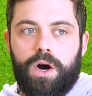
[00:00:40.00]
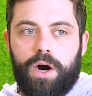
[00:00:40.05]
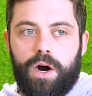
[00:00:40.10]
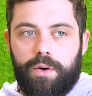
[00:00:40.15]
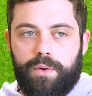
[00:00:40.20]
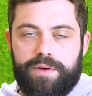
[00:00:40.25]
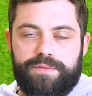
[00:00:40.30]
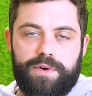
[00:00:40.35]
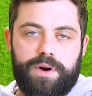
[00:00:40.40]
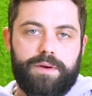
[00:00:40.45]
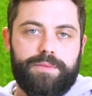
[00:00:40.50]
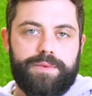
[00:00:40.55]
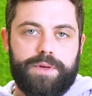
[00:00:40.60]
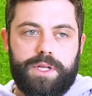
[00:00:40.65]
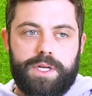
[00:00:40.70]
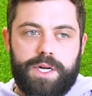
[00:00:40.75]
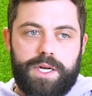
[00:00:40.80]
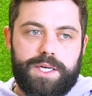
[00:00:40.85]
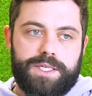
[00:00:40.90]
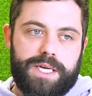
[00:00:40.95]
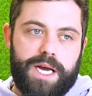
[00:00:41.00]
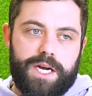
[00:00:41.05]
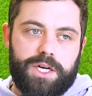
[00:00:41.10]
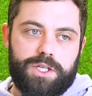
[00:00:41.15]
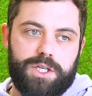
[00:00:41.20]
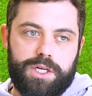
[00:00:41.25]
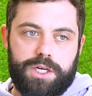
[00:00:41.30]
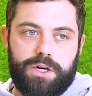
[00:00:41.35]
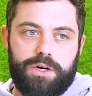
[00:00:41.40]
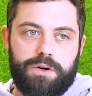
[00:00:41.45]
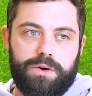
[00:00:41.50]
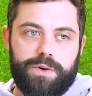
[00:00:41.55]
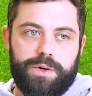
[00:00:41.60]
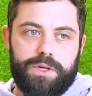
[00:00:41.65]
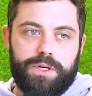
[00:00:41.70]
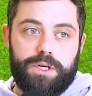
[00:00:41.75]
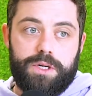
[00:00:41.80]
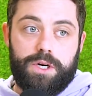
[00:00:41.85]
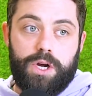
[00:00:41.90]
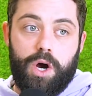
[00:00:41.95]
Heart rate variability is actually
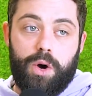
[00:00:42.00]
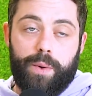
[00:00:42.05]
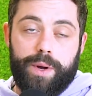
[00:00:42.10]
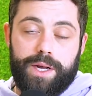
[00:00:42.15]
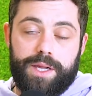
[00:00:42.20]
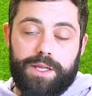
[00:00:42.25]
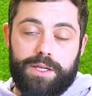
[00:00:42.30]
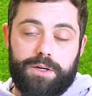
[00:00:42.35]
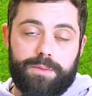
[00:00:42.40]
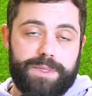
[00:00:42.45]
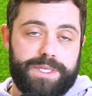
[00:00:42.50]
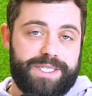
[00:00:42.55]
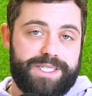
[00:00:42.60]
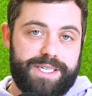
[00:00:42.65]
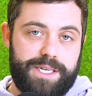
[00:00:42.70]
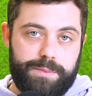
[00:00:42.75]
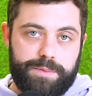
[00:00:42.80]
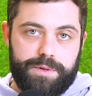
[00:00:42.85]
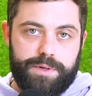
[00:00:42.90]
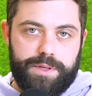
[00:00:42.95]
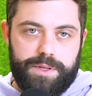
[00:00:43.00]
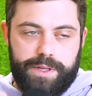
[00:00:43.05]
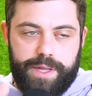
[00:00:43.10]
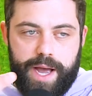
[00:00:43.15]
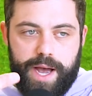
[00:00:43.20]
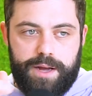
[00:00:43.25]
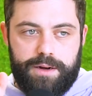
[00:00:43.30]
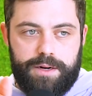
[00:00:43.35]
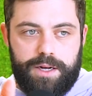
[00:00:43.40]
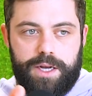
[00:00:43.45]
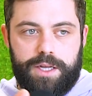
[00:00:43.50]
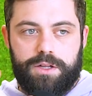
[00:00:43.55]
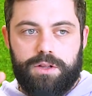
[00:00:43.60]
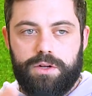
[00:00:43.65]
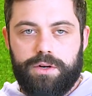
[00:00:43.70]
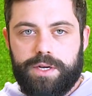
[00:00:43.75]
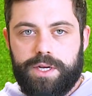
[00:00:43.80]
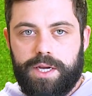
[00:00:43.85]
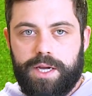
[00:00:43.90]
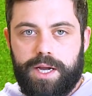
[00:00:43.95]
going a little bit deeper than that and
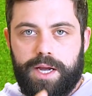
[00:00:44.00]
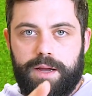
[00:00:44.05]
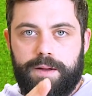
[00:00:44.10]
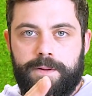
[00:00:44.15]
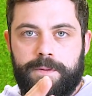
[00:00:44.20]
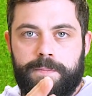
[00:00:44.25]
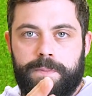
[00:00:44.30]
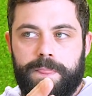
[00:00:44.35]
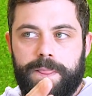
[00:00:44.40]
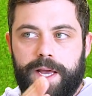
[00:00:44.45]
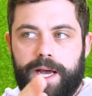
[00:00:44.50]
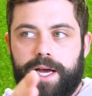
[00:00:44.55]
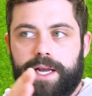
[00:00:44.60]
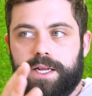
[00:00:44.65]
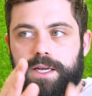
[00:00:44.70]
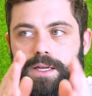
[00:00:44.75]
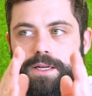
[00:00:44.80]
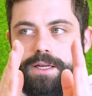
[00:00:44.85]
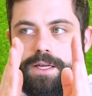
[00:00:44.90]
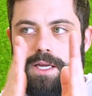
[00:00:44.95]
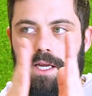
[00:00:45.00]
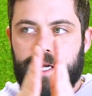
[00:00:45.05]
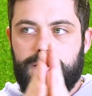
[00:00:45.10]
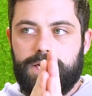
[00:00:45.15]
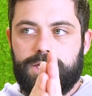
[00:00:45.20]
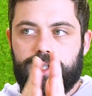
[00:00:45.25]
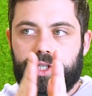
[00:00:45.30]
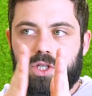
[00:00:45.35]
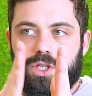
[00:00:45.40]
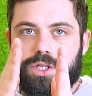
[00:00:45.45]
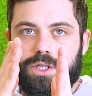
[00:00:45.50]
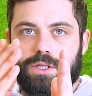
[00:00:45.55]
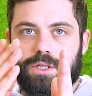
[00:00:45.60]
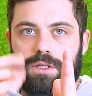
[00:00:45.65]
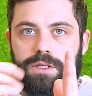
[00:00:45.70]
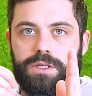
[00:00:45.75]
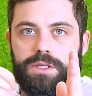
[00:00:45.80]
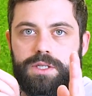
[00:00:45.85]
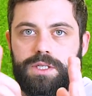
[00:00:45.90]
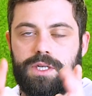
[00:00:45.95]
looking at each
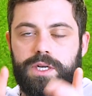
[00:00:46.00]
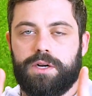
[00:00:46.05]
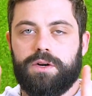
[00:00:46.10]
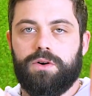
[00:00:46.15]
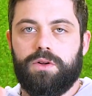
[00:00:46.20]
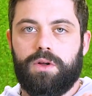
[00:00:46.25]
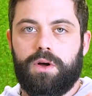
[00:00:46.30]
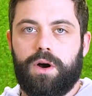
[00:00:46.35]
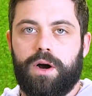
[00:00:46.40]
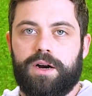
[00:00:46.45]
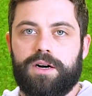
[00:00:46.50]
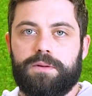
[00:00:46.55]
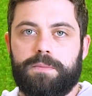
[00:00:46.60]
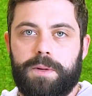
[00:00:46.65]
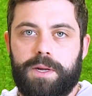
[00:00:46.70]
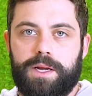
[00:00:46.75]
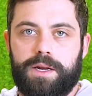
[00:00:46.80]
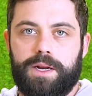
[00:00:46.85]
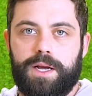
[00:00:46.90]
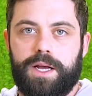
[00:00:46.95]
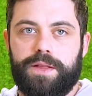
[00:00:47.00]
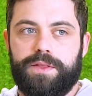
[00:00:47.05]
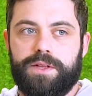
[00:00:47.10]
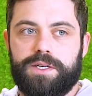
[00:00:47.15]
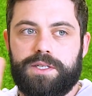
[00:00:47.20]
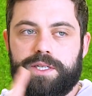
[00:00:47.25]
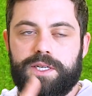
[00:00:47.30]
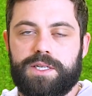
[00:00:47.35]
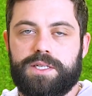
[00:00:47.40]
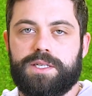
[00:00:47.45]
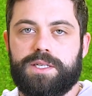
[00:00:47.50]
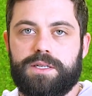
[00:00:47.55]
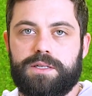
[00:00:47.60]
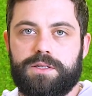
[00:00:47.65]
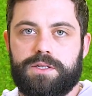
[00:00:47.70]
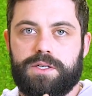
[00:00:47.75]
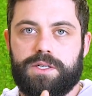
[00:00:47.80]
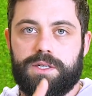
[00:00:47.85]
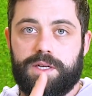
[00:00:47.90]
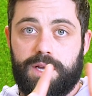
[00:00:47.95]
single heartbeat and the
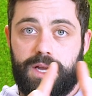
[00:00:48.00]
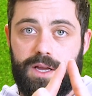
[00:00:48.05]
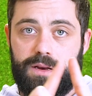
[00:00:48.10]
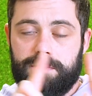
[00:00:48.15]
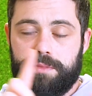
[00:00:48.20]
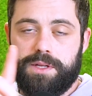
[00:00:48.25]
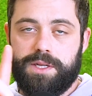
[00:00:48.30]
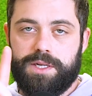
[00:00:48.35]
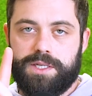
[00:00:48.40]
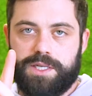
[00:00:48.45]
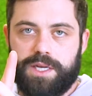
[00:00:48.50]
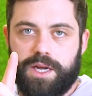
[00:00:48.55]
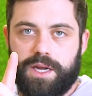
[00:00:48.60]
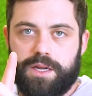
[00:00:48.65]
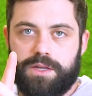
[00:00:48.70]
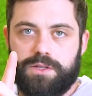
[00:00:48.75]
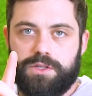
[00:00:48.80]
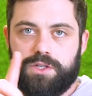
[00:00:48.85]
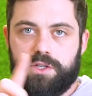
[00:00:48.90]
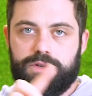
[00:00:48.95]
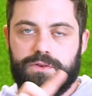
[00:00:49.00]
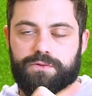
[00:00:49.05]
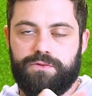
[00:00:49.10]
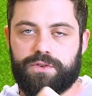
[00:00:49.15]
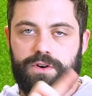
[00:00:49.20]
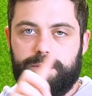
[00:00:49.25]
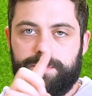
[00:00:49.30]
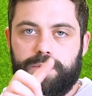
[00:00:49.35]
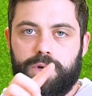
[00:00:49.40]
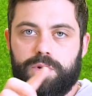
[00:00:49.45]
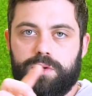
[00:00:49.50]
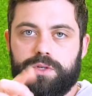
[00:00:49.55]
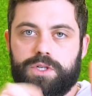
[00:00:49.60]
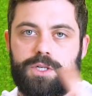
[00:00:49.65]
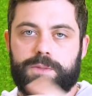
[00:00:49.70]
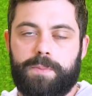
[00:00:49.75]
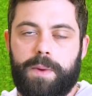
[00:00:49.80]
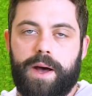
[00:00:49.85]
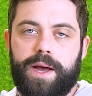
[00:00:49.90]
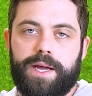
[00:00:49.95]
distance in milliseconds from those
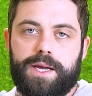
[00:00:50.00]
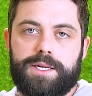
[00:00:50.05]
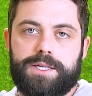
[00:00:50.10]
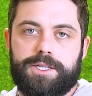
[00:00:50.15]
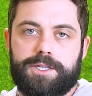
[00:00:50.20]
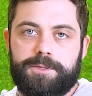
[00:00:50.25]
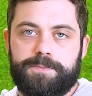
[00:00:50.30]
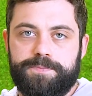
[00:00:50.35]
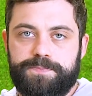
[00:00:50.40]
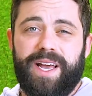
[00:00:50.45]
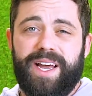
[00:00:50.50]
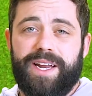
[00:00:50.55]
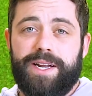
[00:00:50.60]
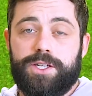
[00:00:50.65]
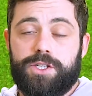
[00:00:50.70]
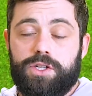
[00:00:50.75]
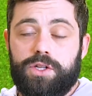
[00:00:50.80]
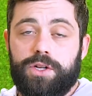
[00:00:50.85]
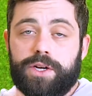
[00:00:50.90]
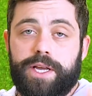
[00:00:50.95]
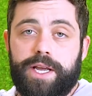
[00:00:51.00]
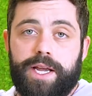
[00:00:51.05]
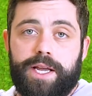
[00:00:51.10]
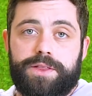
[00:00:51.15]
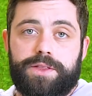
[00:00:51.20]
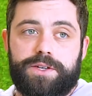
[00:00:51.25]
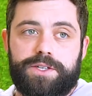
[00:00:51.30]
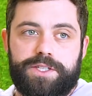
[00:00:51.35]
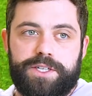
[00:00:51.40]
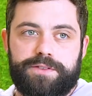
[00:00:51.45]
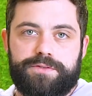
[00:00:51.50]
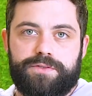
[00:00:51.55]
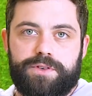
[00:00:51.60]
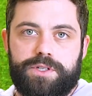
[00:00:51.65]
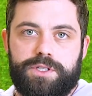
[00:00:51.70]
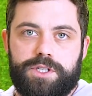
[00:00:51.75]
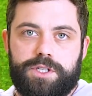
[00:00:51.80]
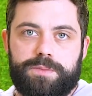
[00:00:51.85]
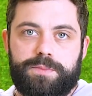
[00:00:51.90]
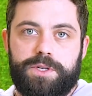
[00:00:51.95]
spikes. And it's looking at the
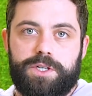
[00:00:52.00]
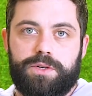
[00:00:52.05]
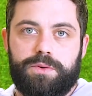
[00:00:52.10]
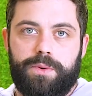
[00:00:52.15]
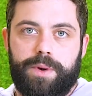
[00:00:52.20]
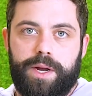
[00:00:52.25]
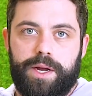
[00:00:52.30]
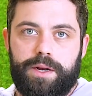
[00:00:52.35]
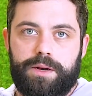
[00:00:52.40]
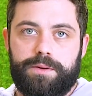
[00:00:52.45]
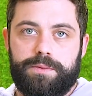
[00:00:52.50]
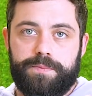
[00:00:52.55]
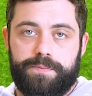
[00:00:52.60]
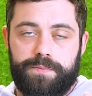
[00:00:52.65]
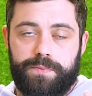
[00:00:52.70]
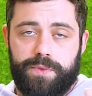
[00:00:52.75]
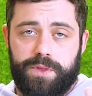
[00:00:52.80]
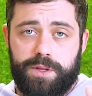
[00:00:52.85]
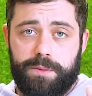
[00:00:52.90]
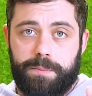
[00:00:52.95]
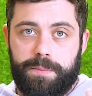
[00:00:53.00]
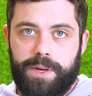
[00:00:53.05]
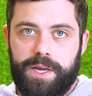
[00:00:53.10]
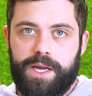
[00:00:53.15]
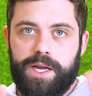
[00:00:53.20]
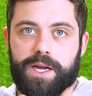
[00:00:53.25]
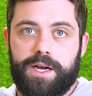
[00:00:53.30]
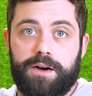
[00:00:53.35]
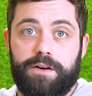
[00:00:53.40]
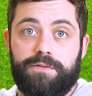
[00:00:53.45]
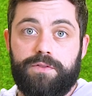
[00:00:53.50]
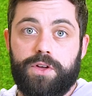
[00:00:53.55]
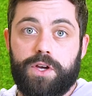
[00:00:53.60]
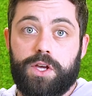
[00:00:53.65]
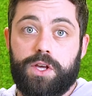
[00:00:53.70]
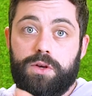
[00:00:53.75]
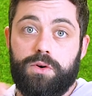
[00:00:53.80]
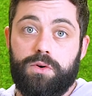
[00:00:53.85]
difference between the peak of the